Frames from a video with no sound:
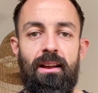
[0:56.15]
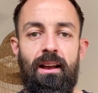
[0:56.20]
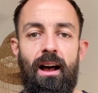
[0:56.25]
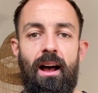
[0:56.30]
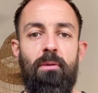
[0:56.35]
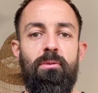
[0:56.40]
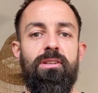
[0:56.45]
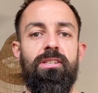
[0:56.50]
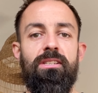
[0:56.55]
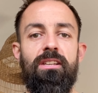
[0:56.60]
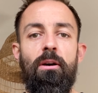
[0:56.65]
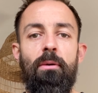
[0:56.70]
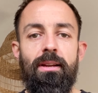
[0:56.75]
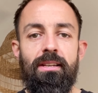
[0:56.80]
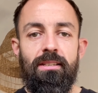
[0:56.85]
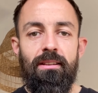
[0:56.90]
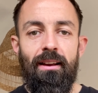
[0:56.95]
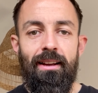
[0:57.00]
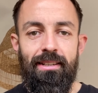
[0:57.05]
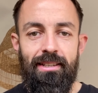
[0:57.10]
I was so
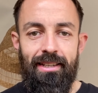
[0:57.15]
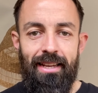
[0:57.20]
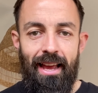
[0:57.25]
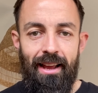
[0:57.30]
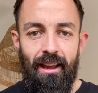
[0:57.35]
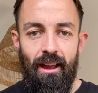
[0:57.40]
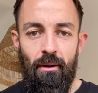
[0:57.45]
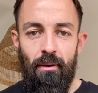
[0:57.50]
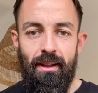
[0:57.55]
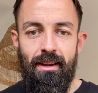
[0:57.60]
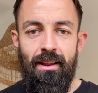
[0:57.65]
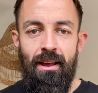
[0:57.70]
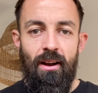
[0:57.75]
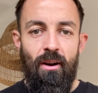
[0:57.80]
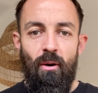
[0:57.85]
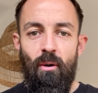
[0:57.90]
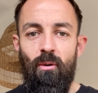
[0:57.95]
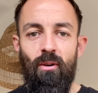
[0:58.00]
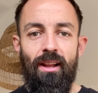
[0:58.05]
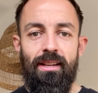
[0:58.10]
excited to get going.
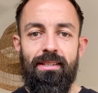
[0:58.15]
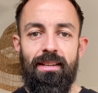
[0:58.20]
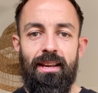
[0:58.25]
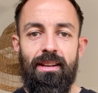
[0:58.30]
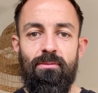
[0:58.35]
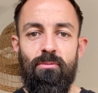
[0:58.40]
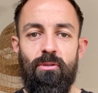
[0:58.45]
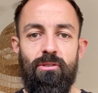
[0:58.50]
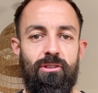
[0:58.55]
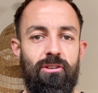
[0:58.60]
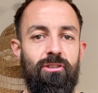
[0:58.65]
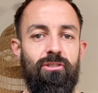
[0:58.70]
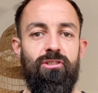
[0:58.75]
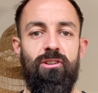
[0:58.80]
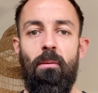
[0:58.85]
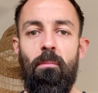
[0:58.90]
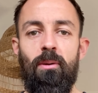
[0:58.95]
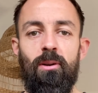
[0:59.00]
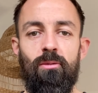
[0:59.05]
All I did was just jump on a